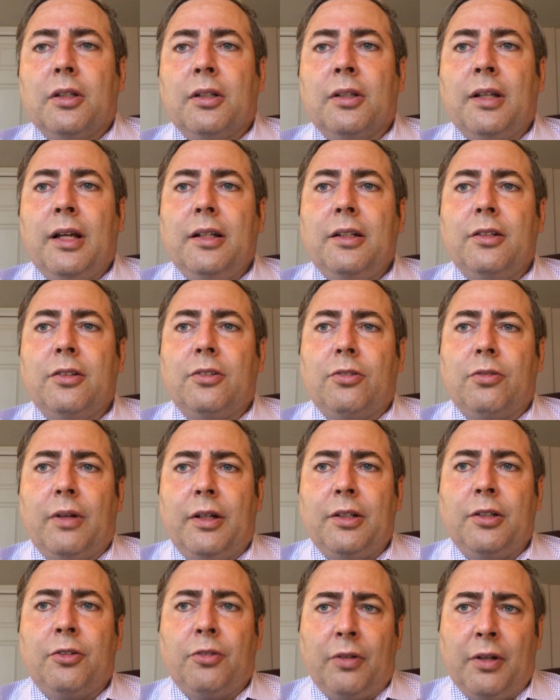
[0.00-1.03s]
let us
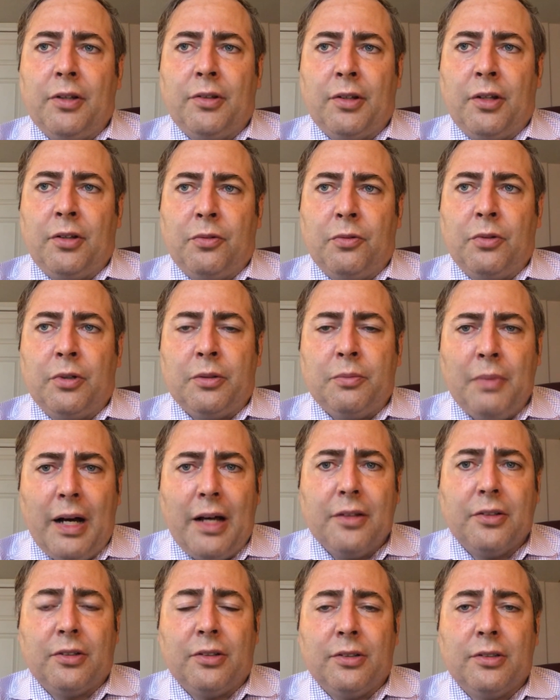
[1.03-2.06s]
try to translate the word
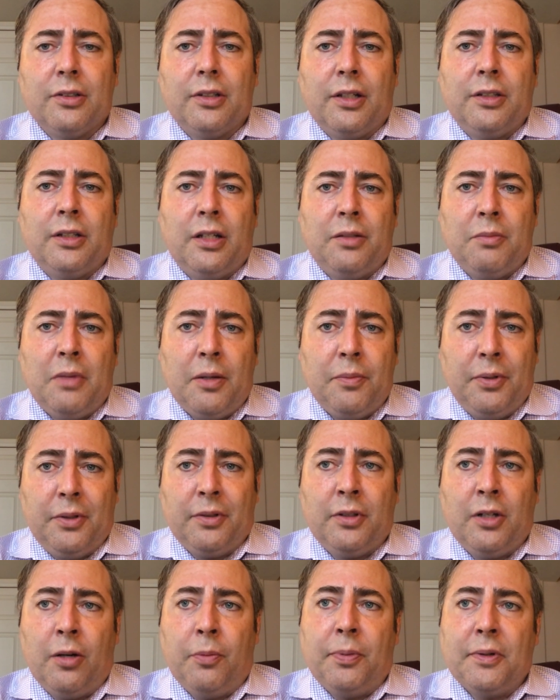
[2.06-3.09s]
mazel, and then maybe
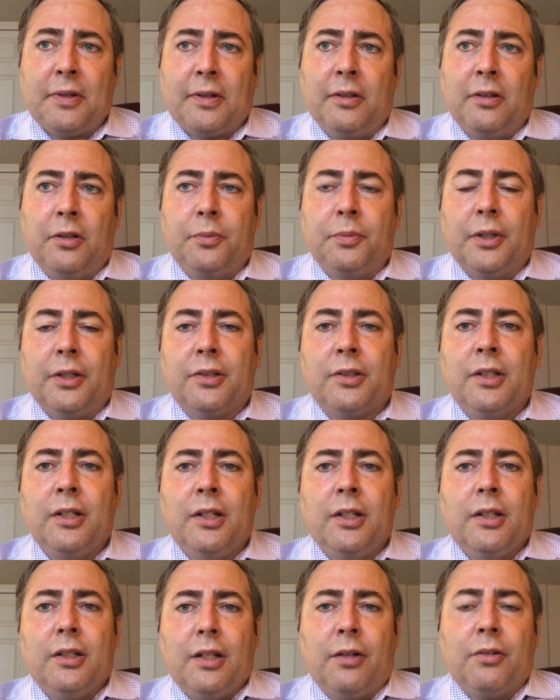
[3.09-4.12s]
it'll help us a little bit.
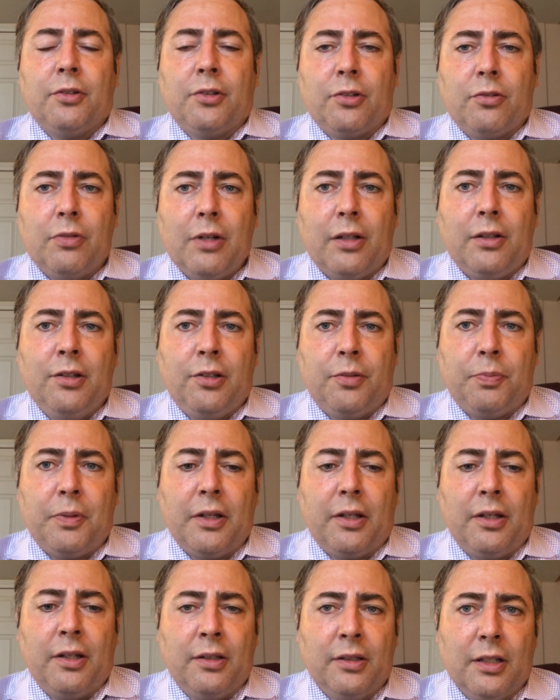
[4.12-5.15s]
Now, strictly
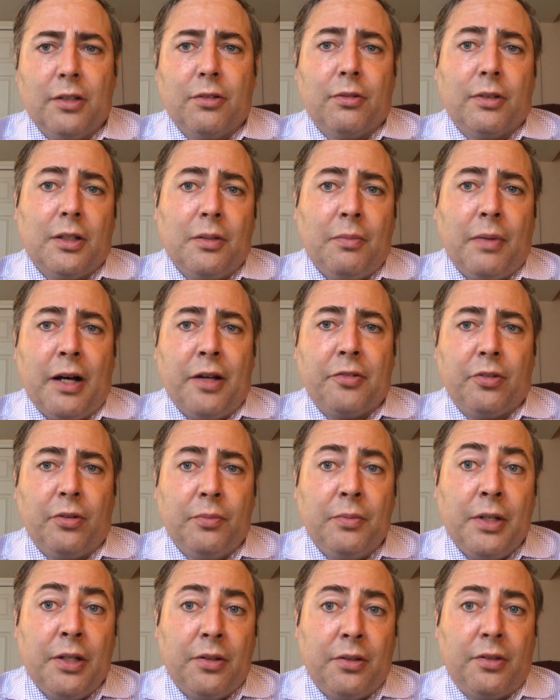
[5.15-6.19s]
speaking, literally mazel
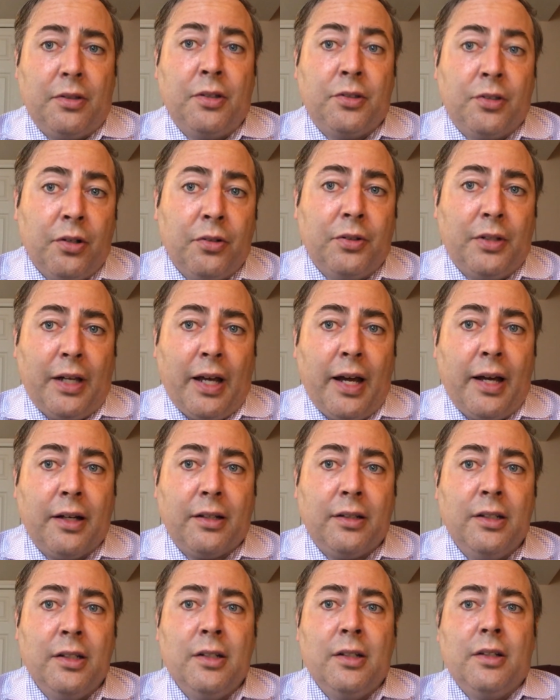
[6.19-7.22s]
means the
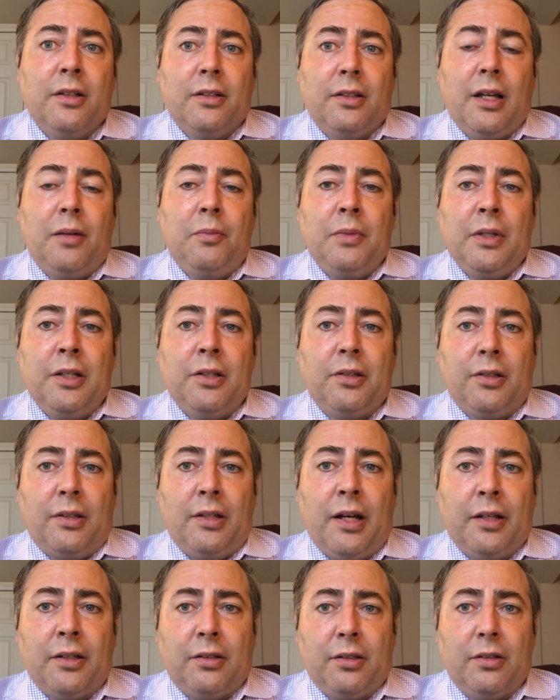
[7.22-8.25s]
zodiac. That means
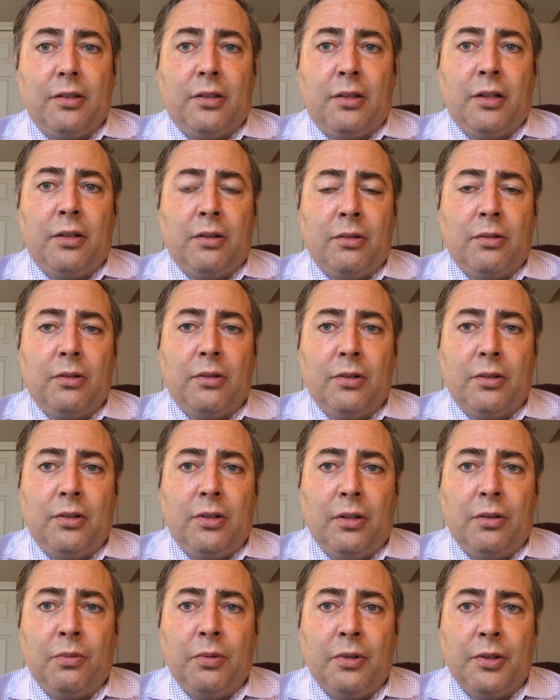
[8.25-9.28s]
that there,
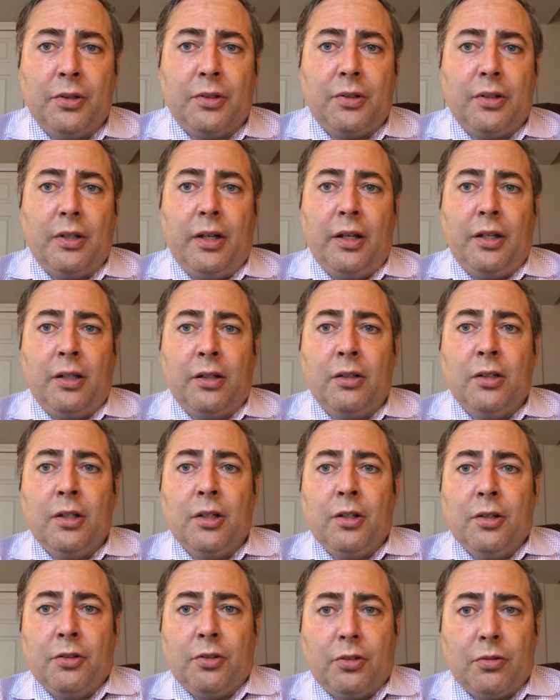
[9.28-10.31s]
there was a
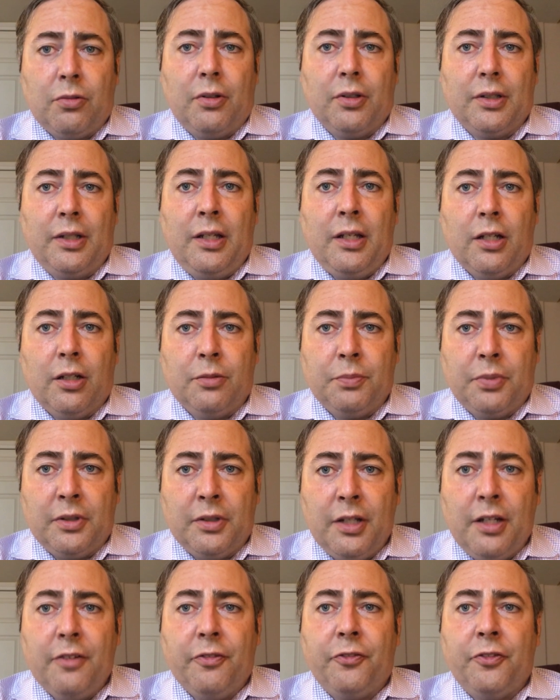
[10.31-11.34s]
strongly held
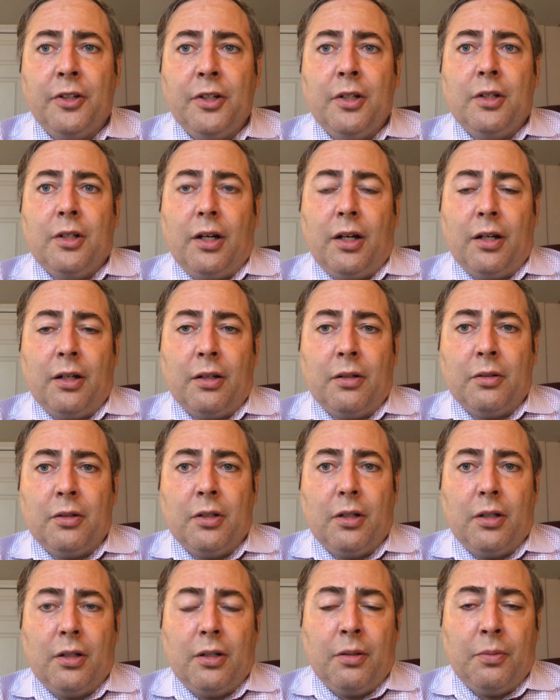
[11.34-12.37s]
belief, uh,
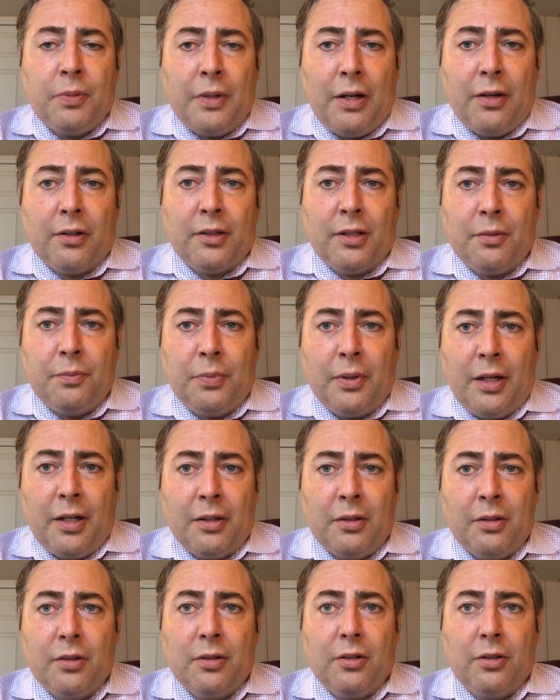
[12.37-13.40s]
apparently
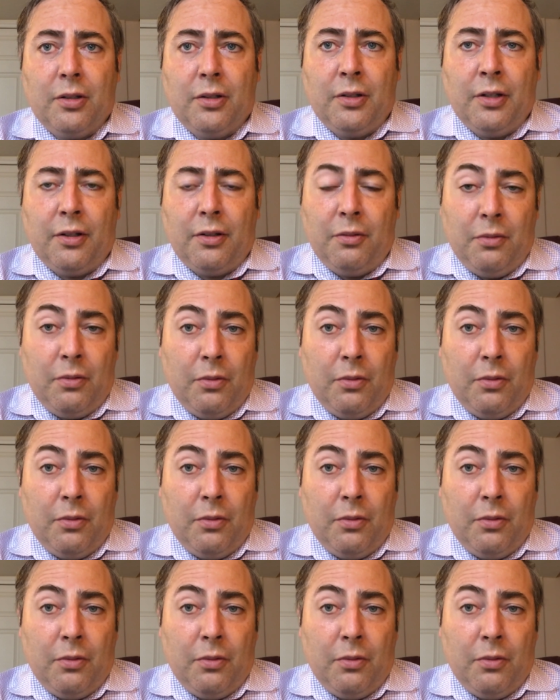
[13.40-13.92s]
by uh,